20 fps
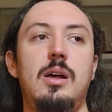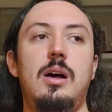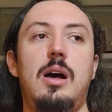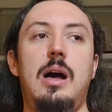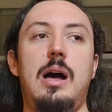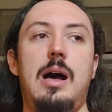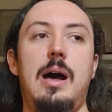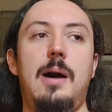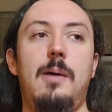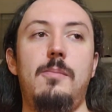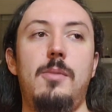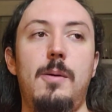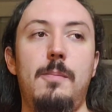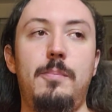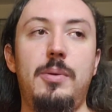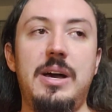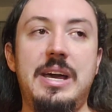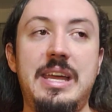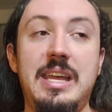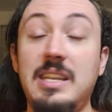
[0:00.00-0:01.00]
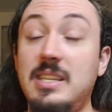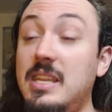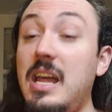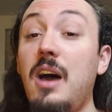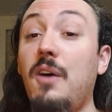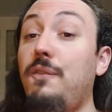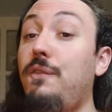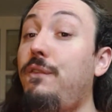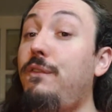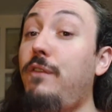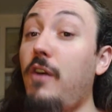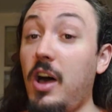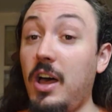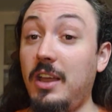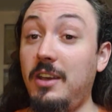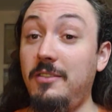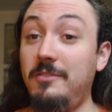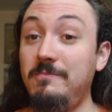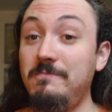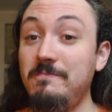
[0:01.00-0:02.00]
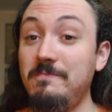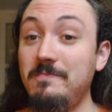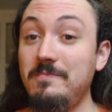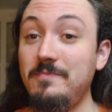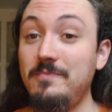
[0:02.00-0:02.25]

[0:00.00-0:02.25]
um, but it's not fun.